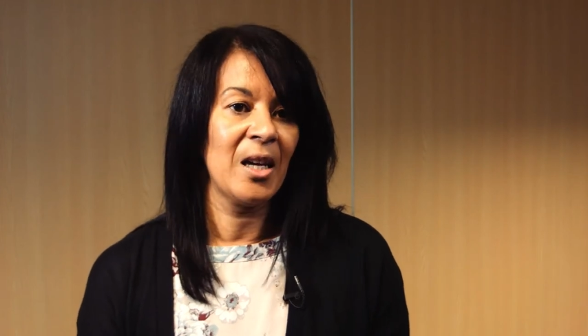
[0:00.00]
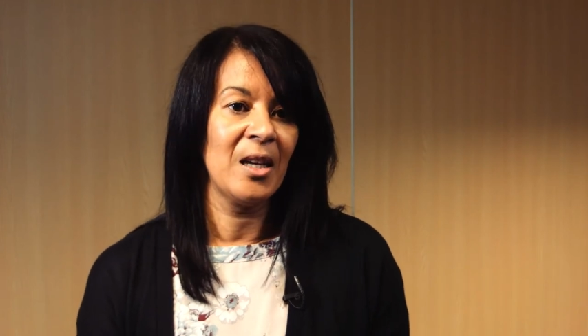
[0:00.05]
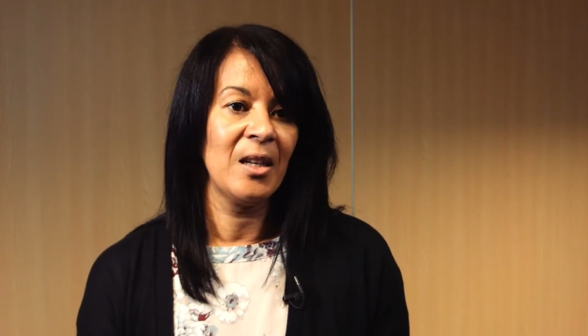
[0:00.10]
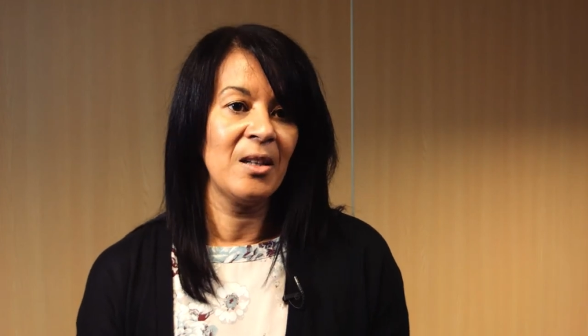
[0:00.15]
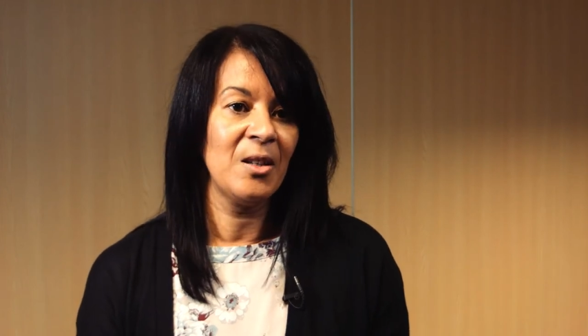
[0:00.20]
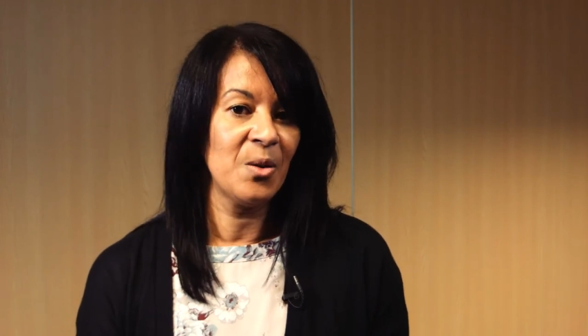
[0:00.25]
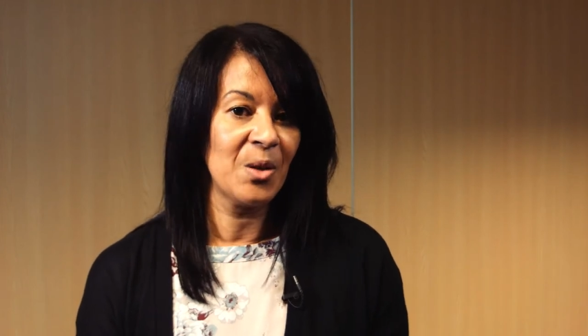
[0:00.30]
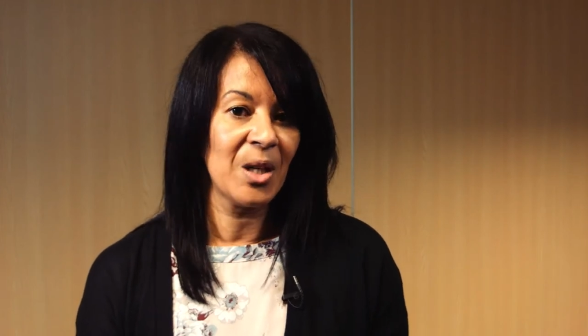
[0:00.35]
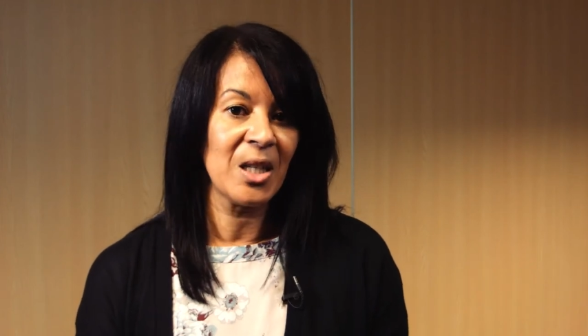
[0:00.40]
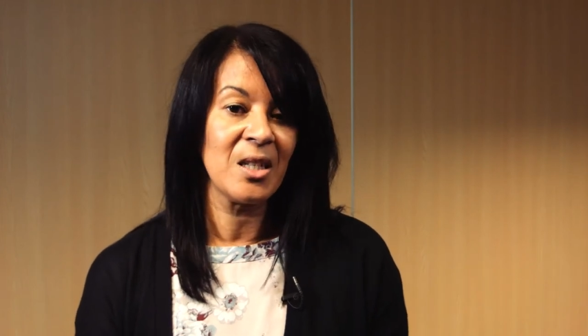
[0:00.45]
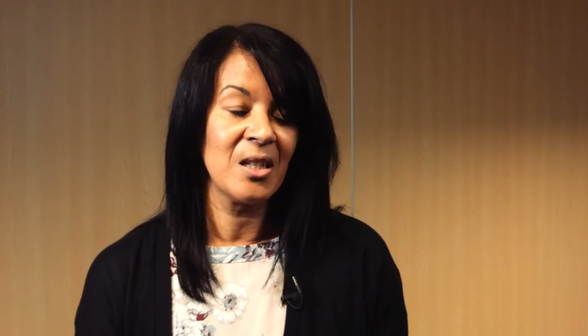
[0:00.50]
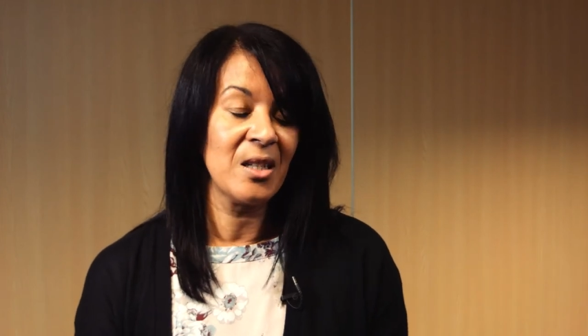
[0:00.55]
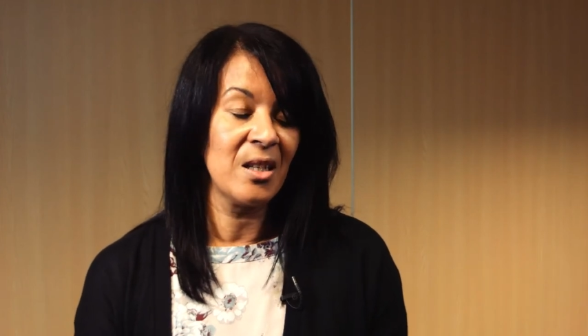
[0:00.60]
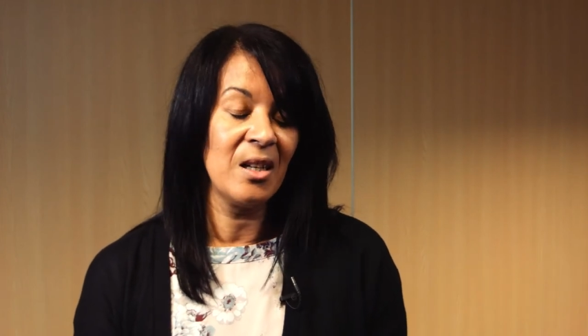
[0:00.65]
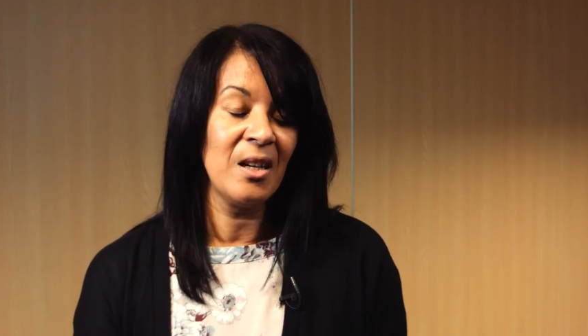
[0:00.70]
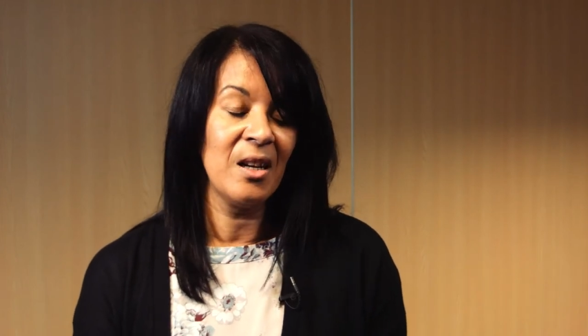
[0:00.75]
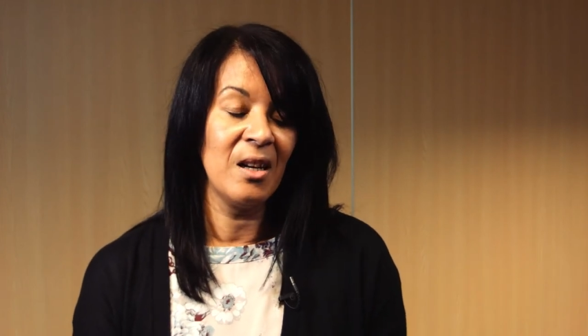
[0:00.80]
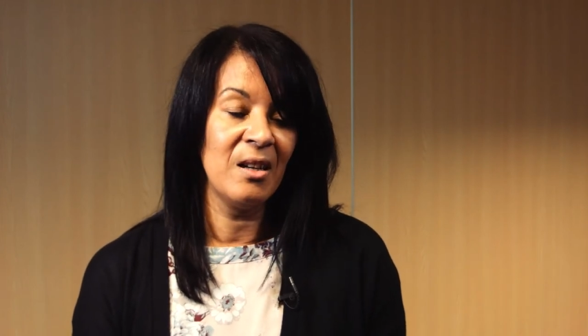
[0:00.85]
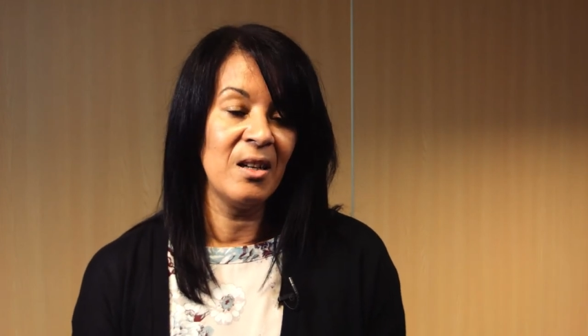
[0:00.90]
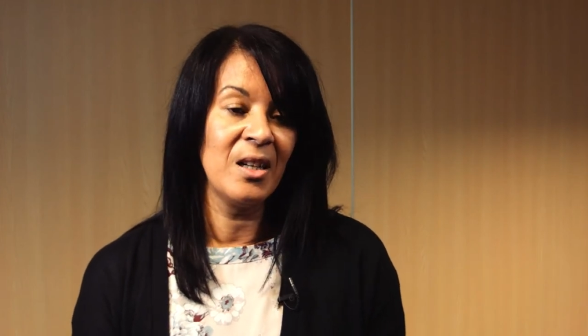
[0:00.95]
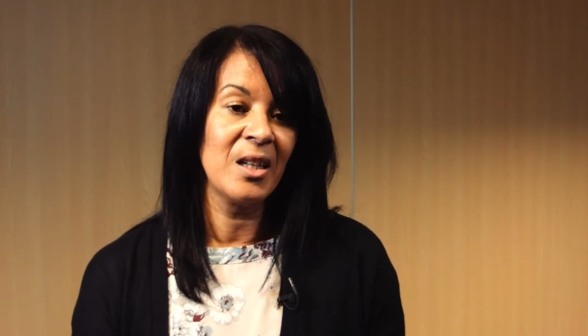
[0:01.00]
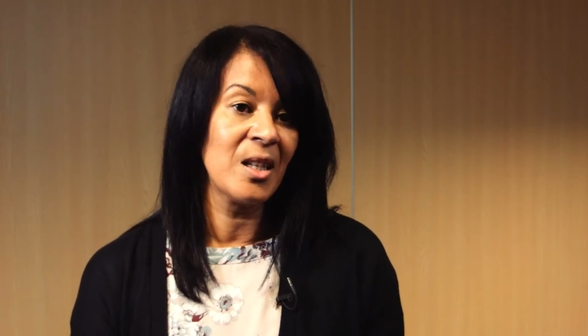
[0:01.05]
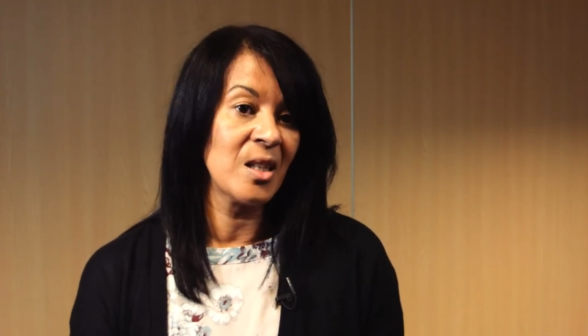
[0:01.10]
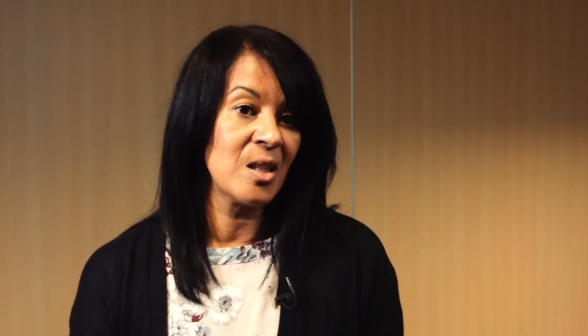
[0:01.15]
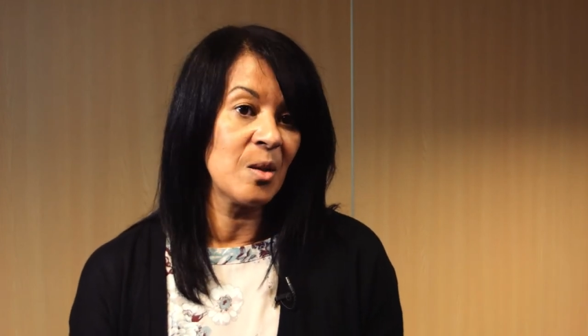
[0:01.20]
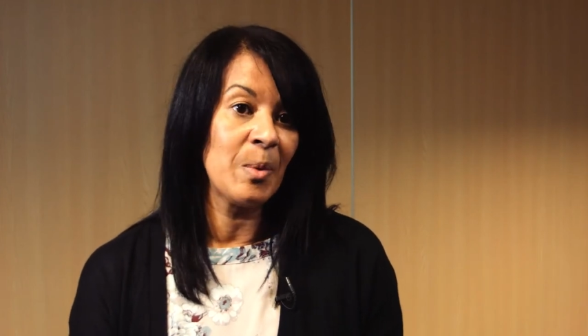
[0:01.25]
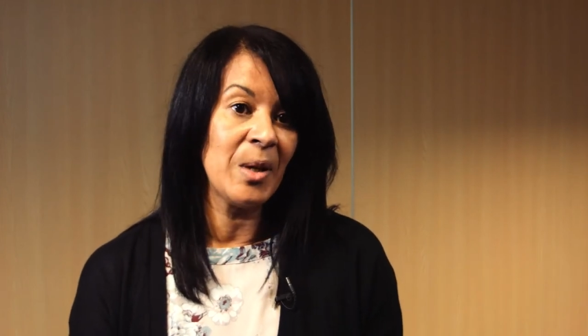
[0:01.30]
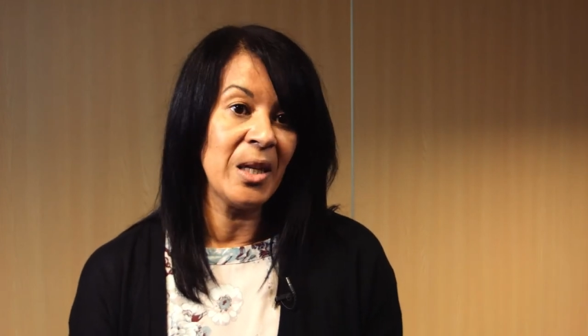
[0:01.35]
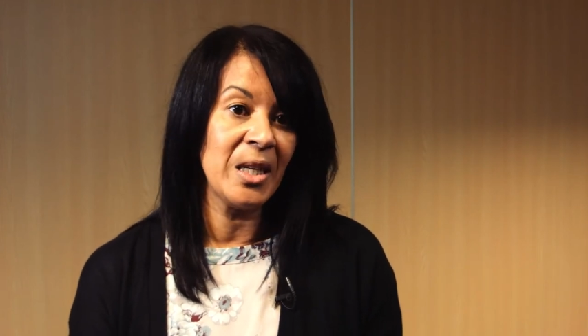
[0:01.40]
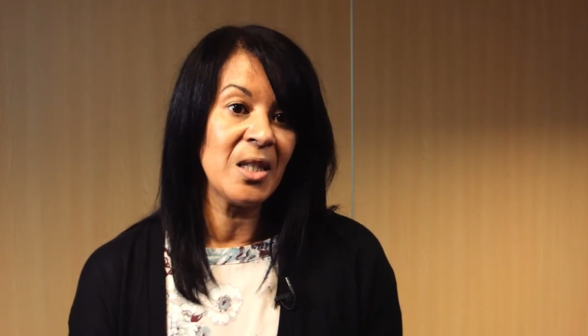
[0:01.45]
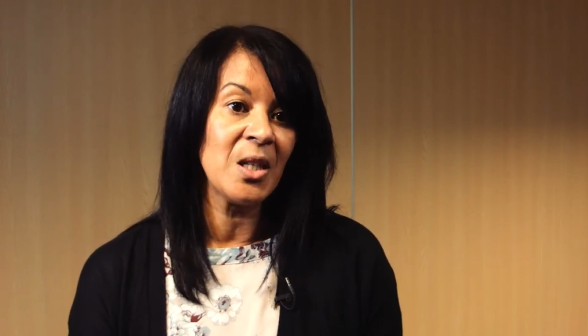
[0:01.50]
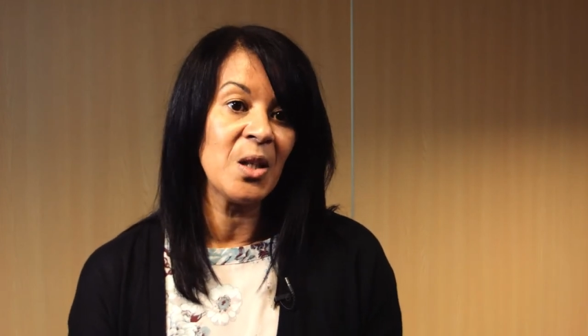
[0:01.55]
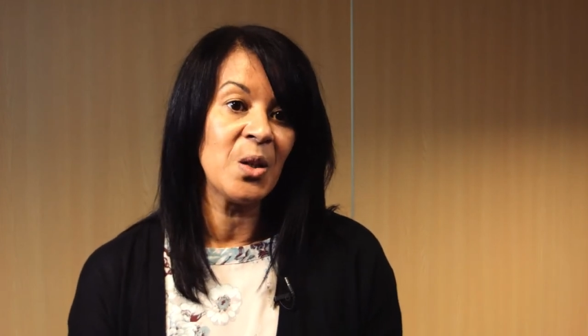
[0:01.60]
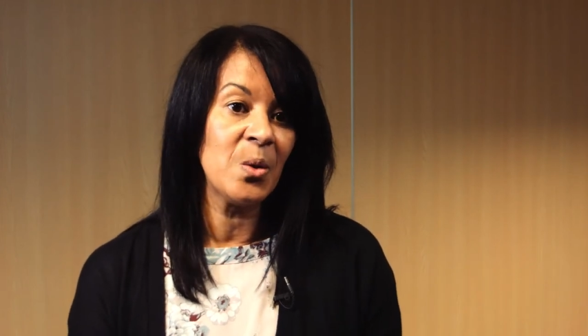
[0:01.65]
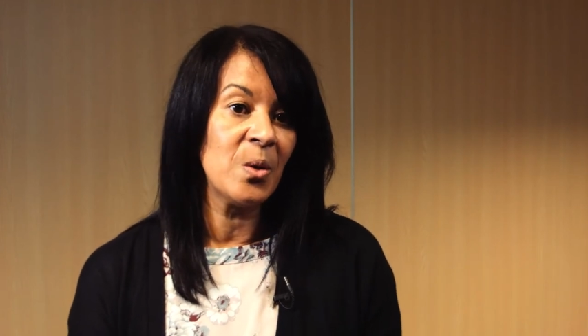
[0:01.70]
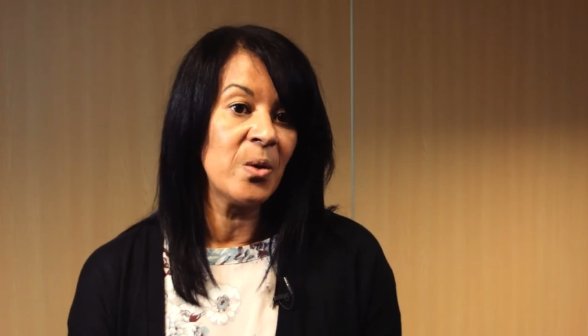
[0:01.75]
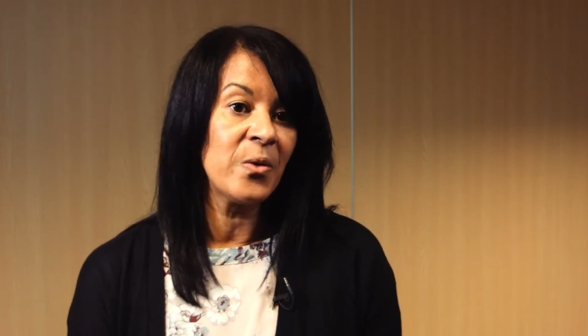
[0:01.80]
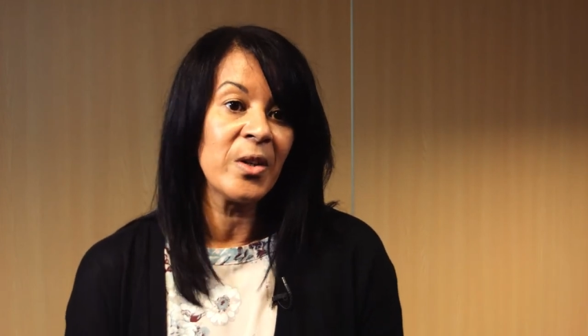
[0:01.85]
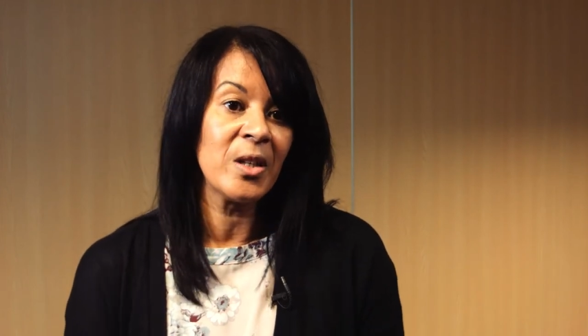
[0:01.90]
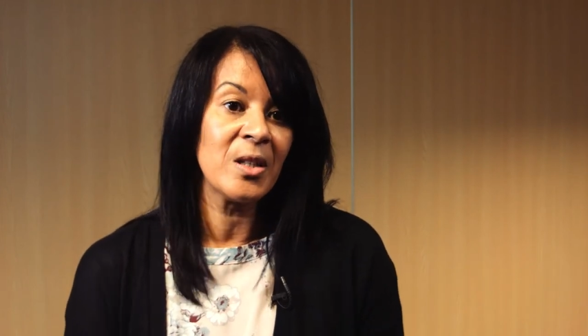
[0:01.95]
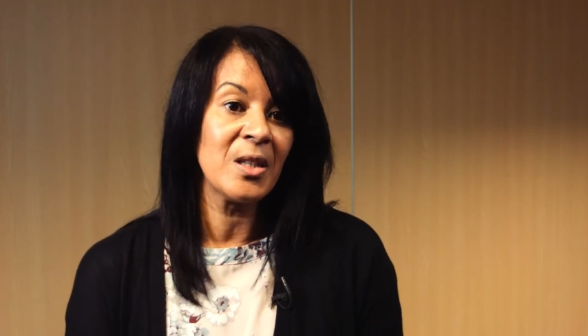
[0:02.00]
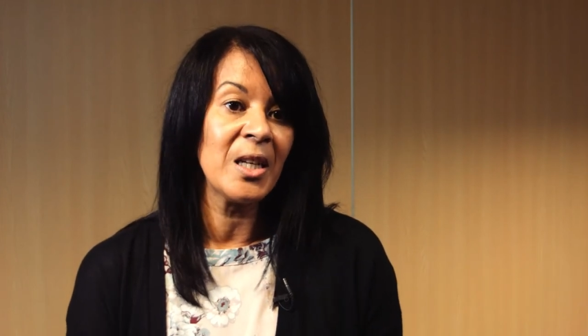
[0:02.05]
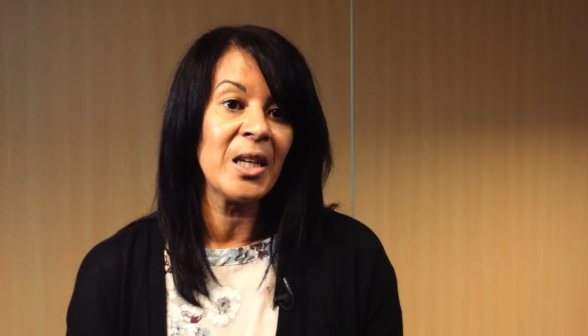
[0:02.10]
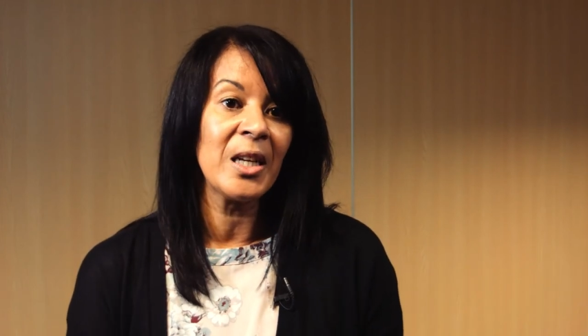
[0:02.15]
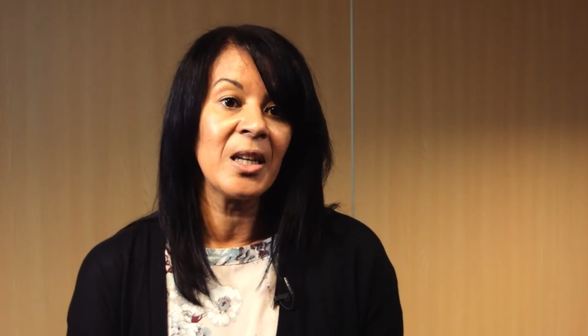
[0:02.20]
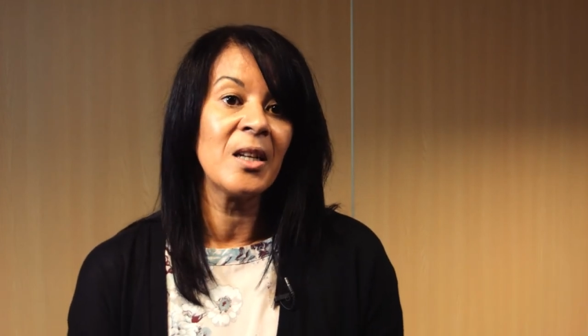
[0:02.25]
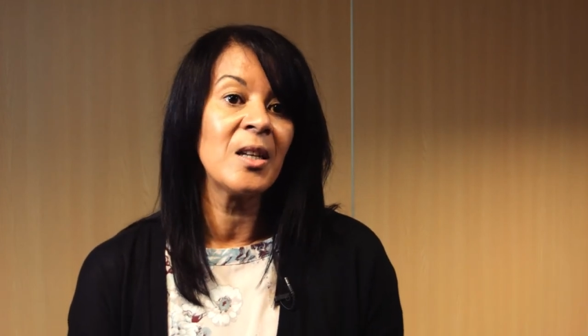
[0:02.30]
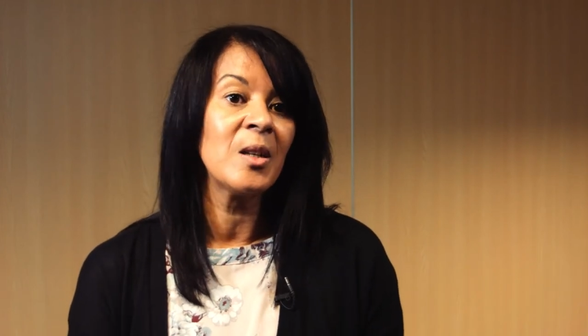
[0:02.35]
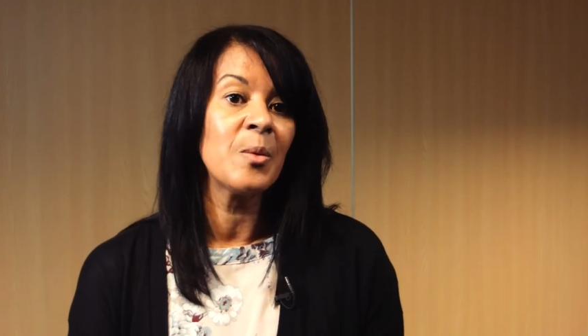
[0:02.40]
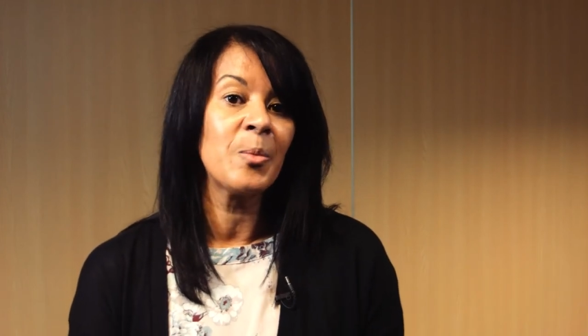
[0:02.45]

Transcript: Newcastle City Learning is a place to go if you're seeking an